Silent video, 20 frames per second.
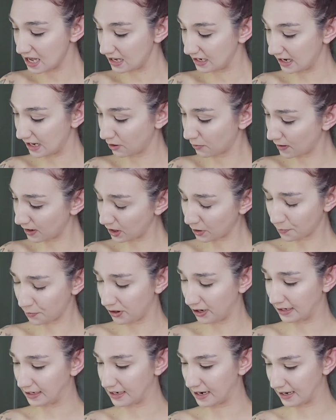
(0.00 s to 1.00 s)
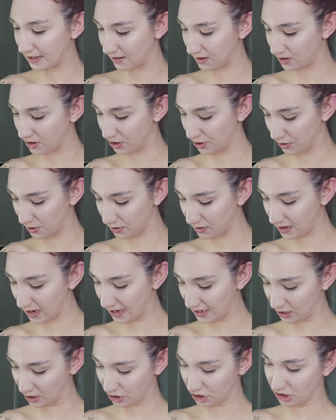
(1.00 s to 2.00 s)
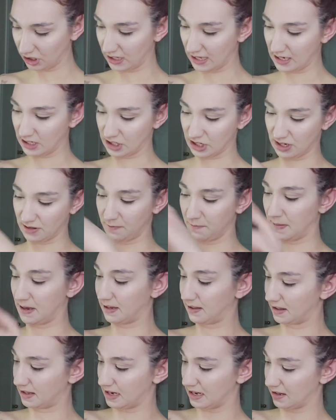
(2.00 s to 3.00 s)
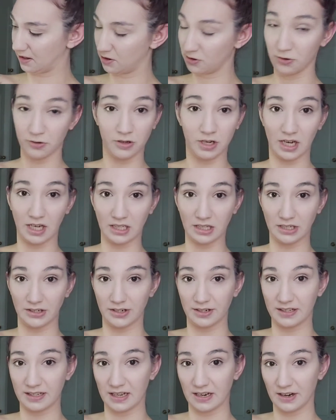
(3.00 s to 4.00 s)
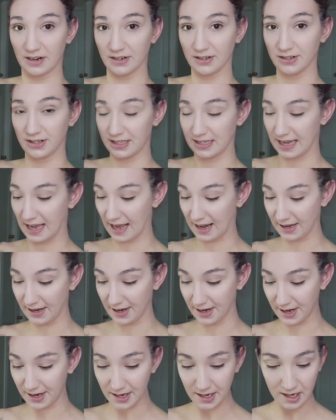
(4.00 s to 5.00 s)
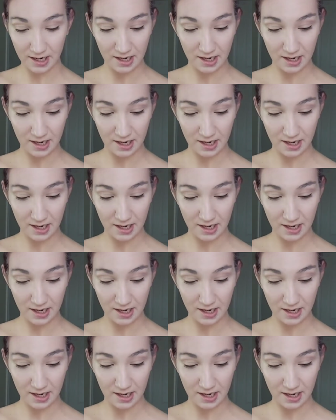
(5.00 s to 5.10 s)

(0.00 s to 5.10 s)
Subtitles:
This one is pretty nice too. I usually just mix these two colors here together.